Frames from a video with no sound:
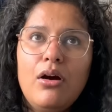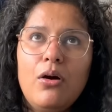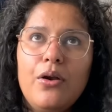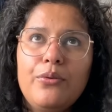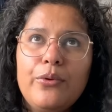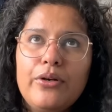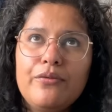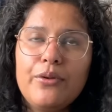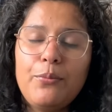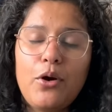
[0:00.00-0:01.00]
on one
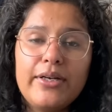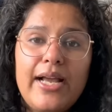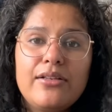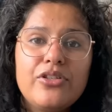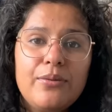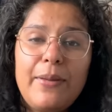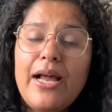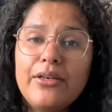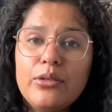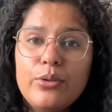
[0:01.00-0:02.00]
of the podcaster
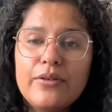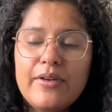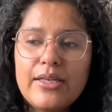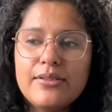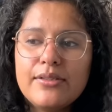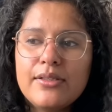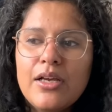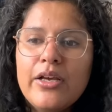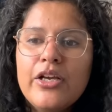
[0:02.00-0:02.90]
patio events.